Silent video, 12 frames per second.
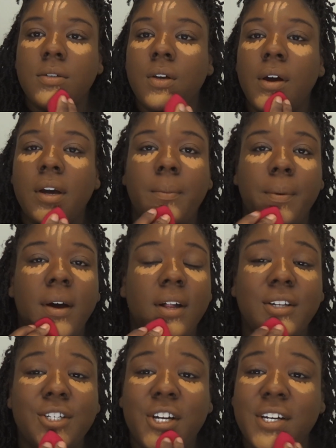So I
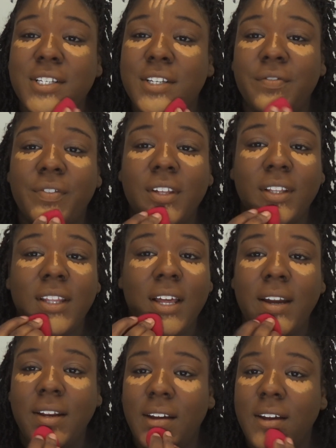apologize if the
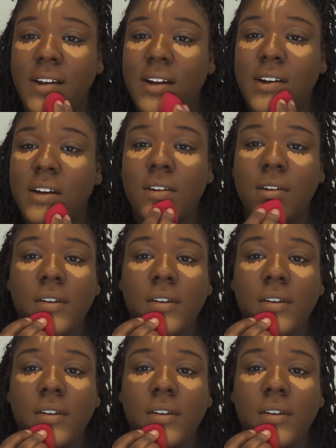lighting